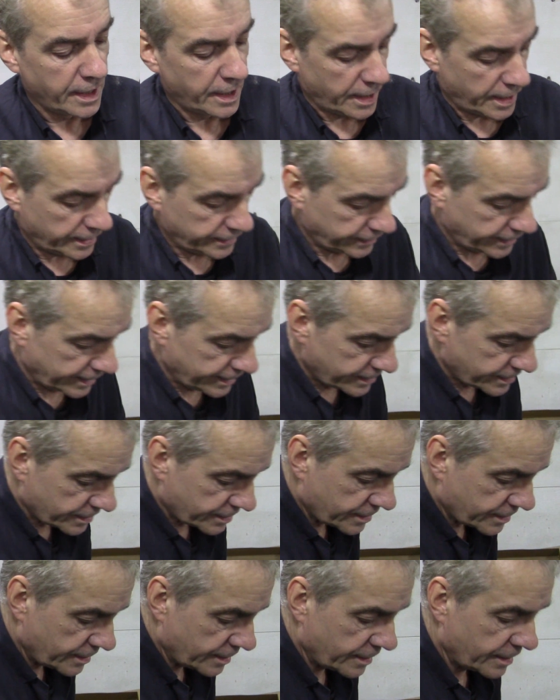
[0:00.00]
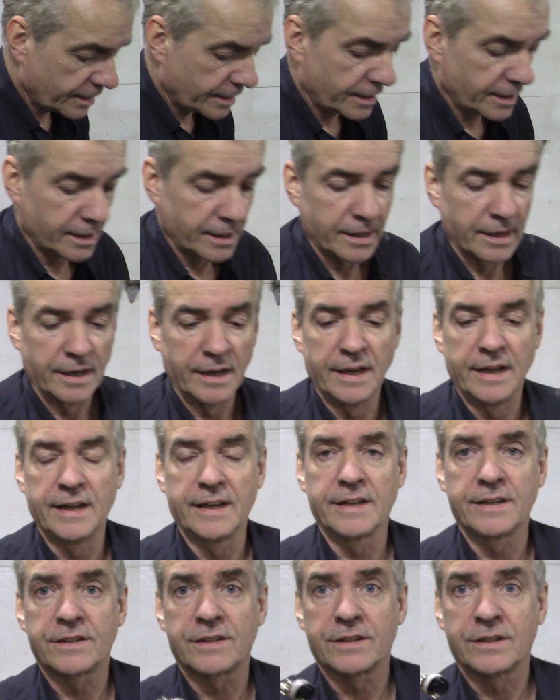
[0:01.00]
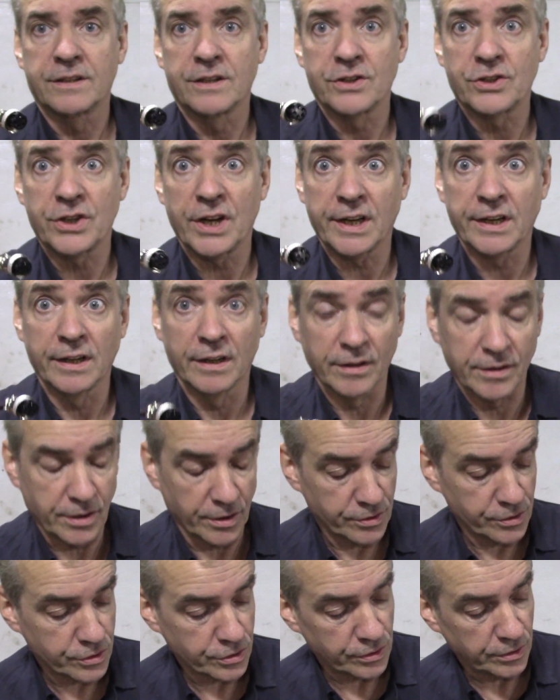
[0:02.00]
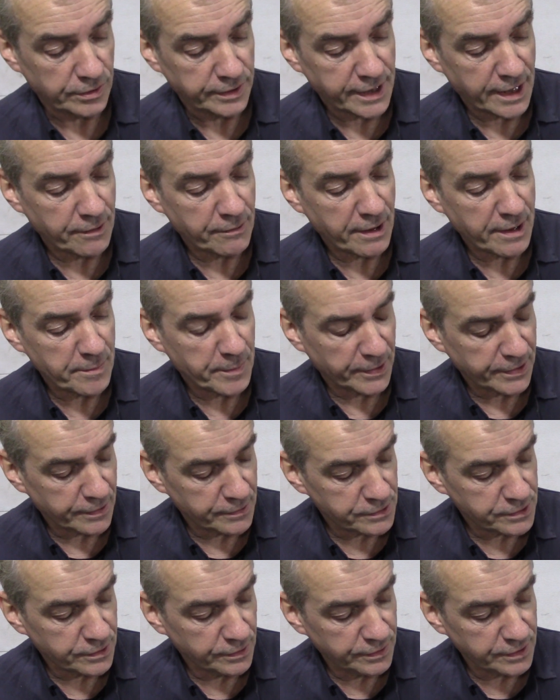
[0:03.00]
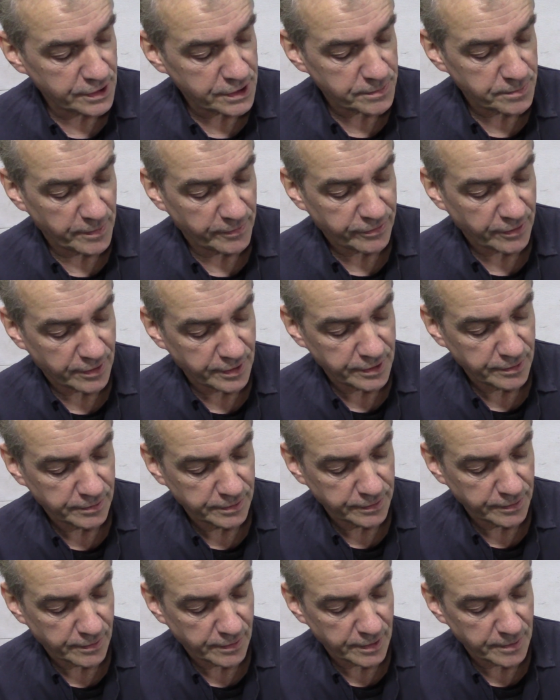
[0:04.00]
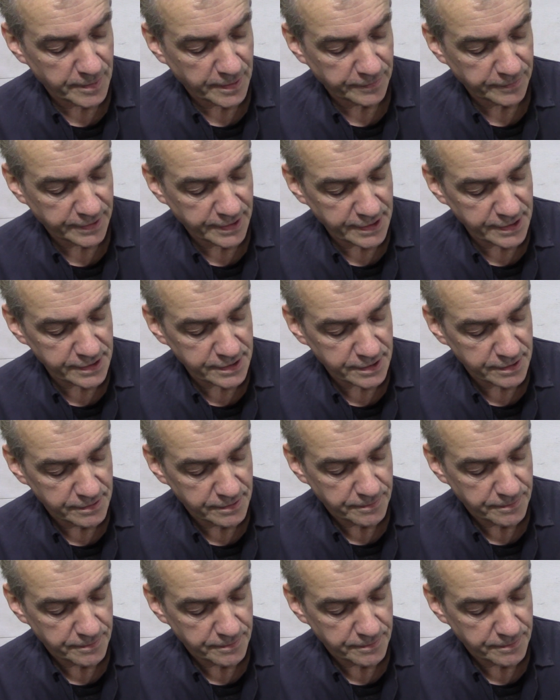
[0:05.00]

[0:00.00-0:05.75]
And this is the signal control. Now, anybody who's done this before, you'll know all about these.